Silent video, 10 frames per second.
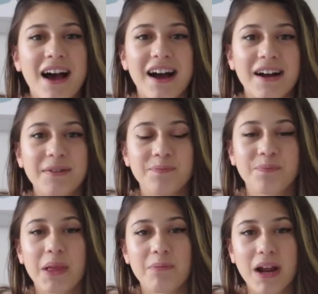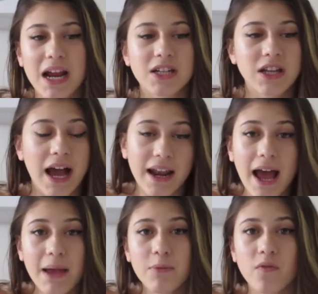Um, but I had
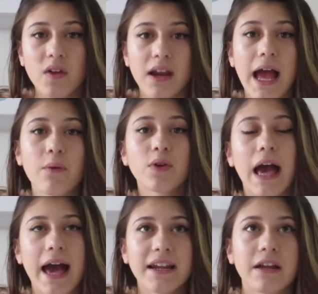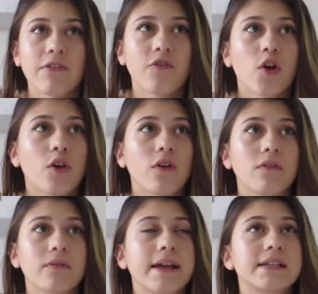iMovie and I would edit for
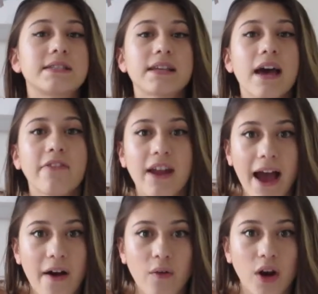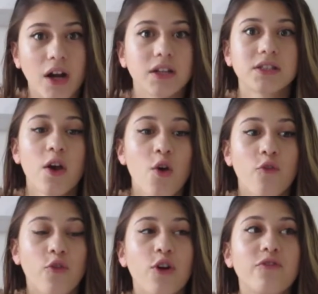like seven hours
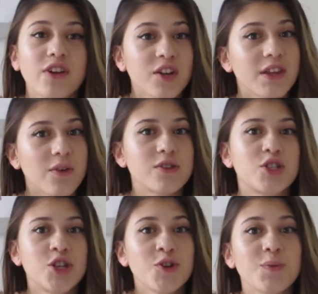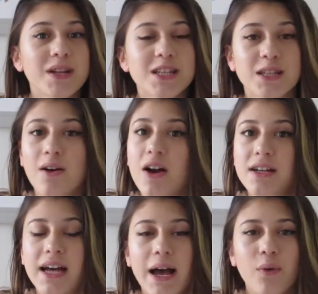for a video that was two minutes long
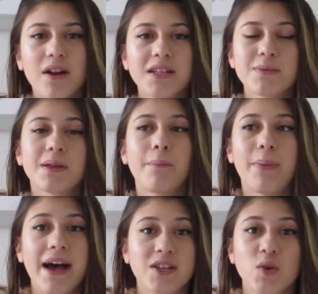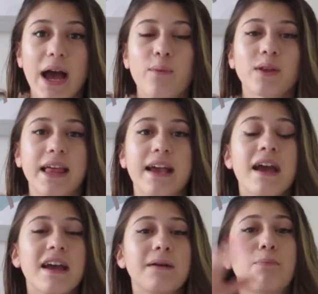because I wanted to be the best. So I would like
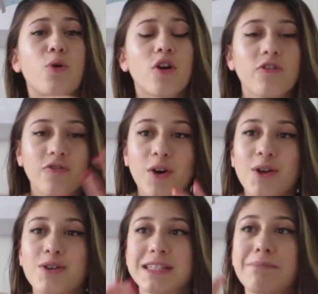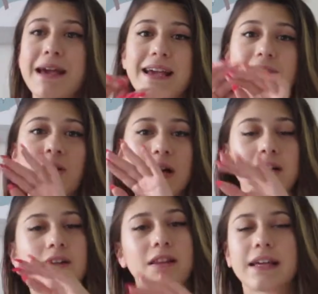import photos to make it look like
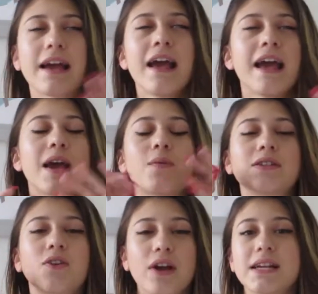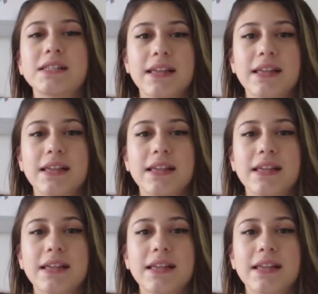a, like it was crazy.